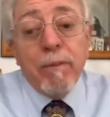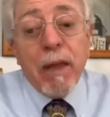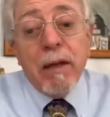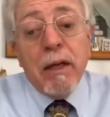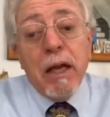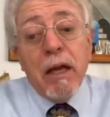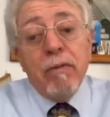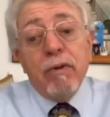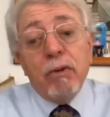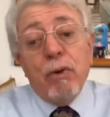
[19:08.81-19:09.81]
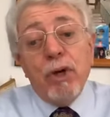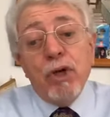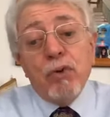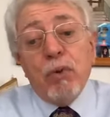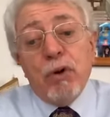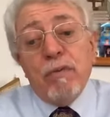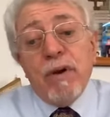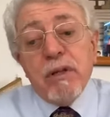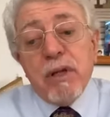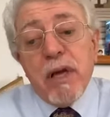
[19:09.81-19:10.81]
And even though each one of
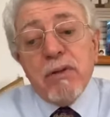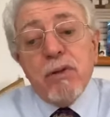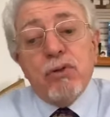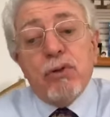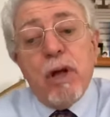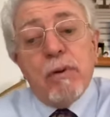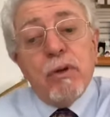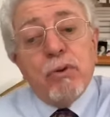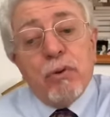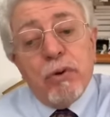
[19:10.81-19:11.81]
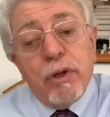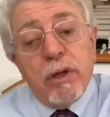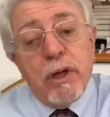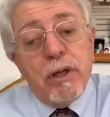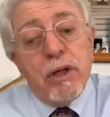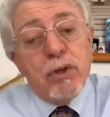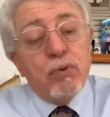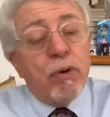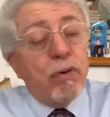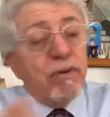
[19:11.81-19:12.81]
us has his territory, and each
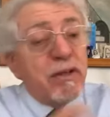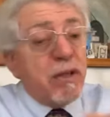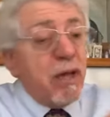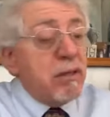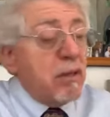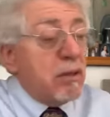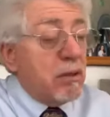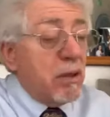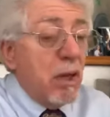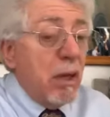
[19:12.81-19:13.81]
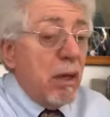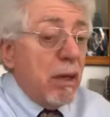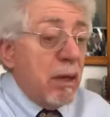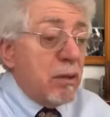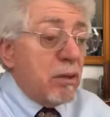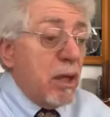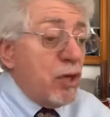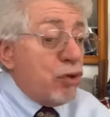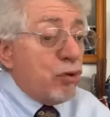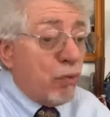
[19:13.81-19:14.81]
one of us has his
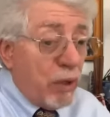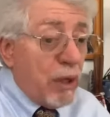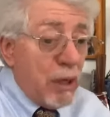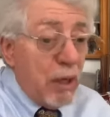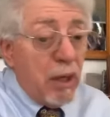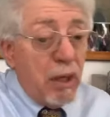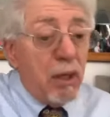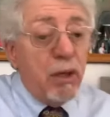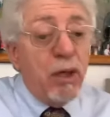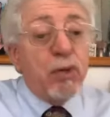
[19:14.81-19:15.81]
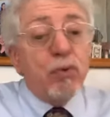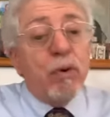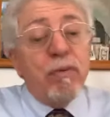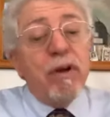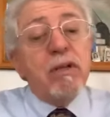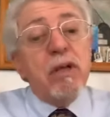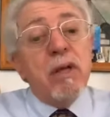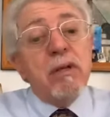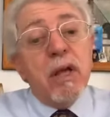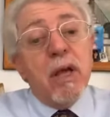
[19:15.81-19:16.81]
history, and each one of us
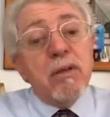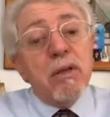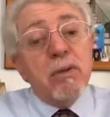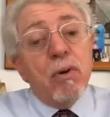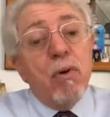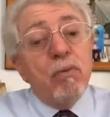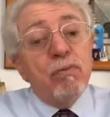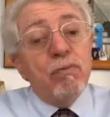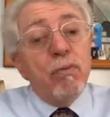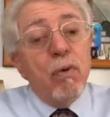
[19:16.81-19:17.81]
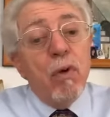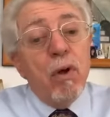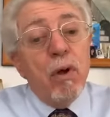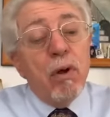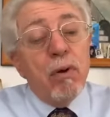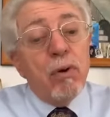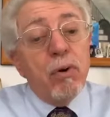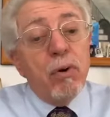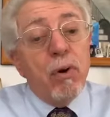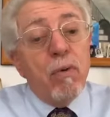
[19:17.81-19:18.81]
has his own,
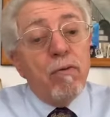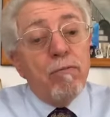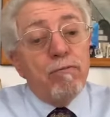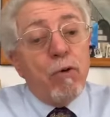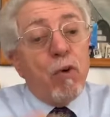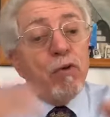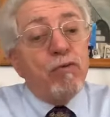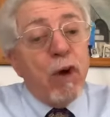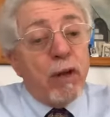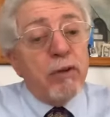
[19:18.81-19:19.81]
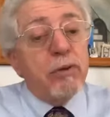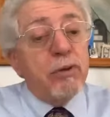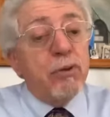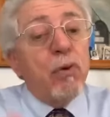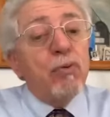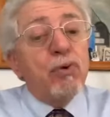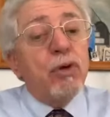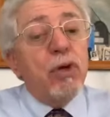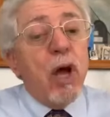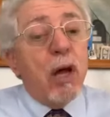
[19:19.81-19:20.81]
you know, forefathers, his own
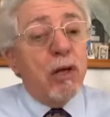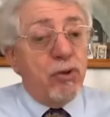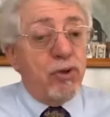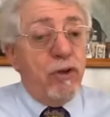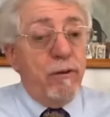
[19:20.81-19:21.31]
genealogy.